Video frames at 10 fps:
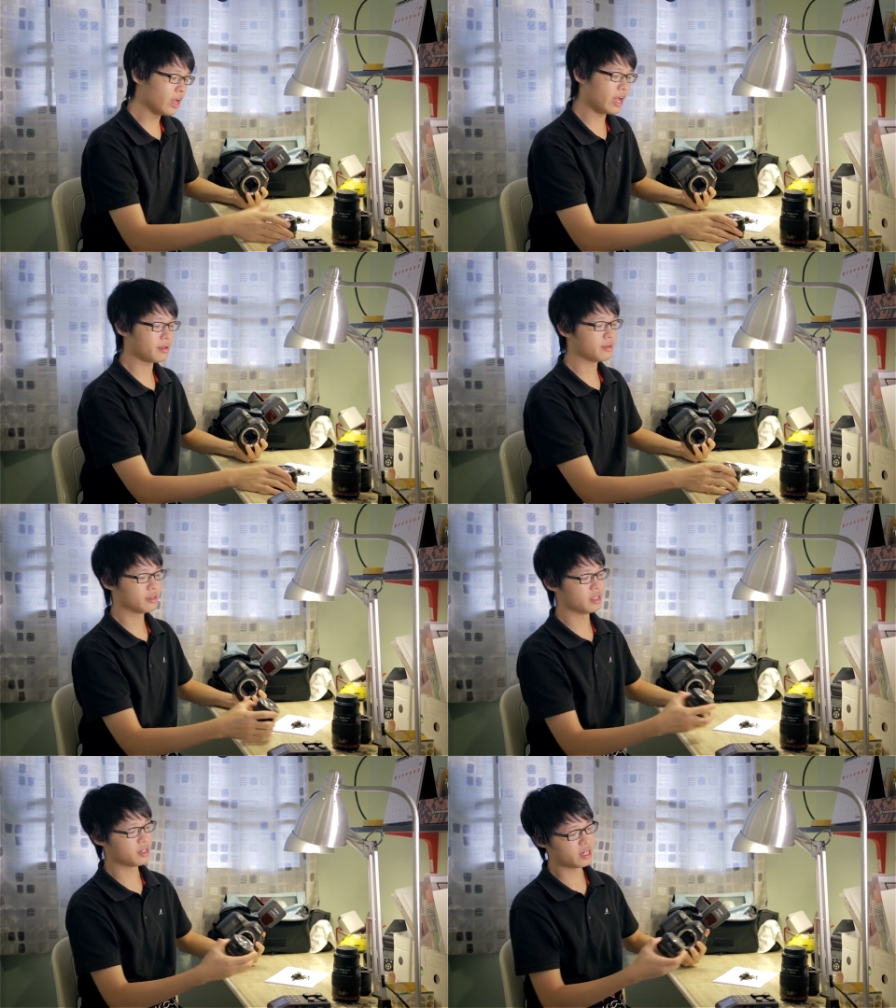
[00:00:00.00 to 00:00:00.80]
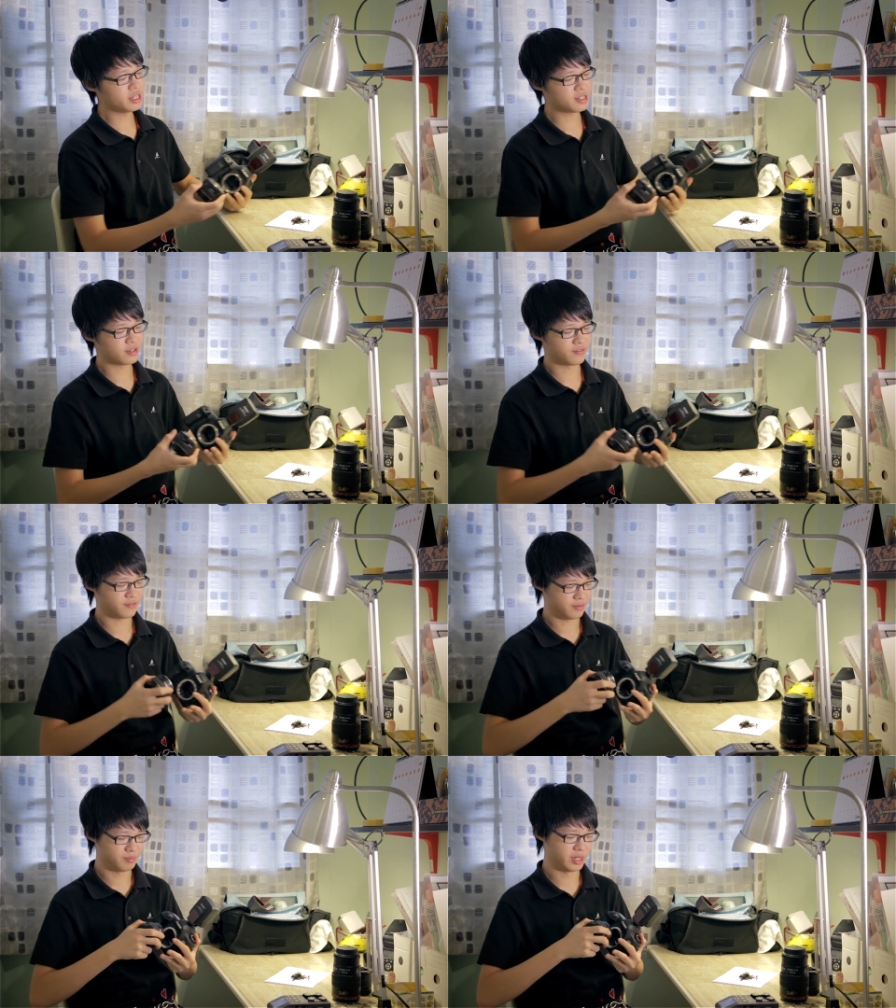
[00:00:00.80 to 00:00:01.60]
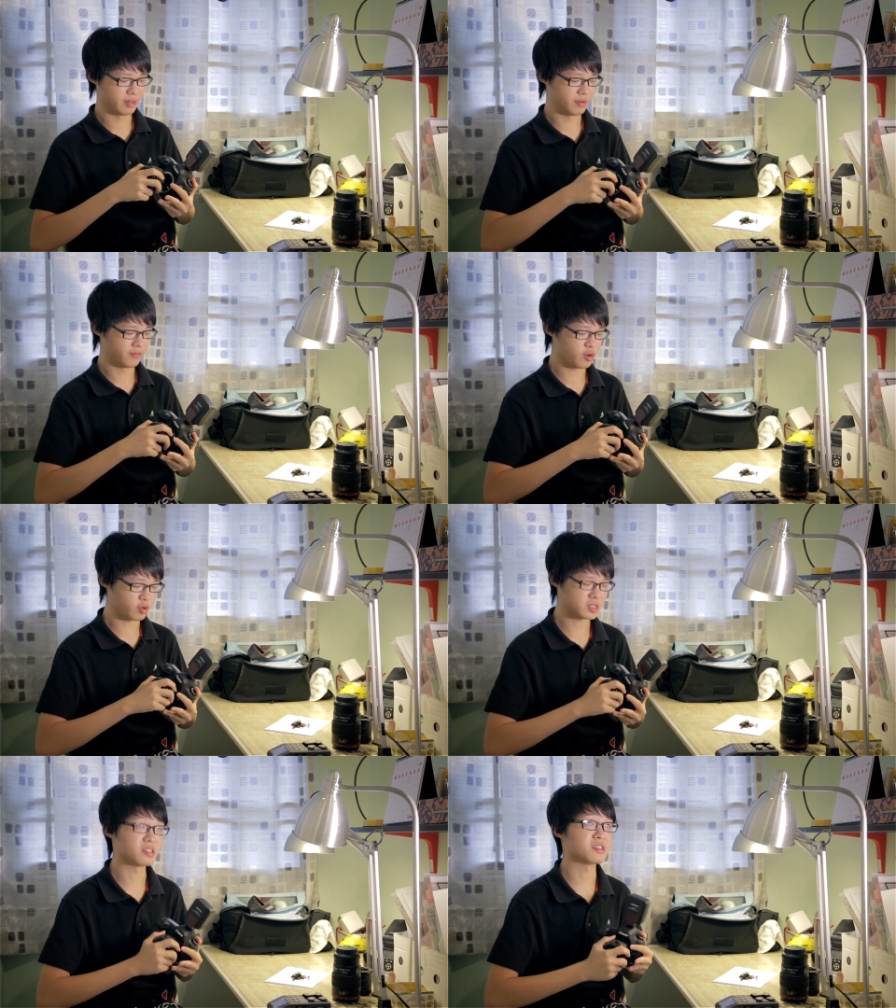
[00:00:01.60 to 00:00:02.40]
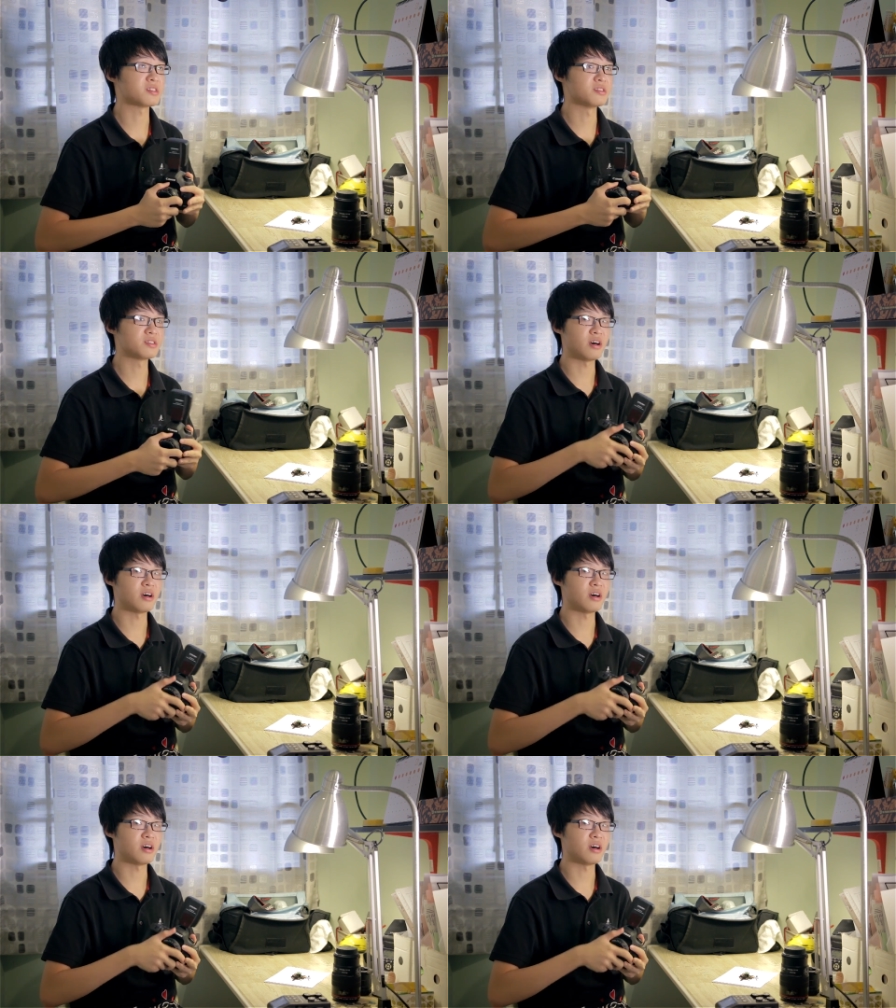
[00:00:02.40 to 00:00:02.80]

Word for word: at the native minimum focusing distance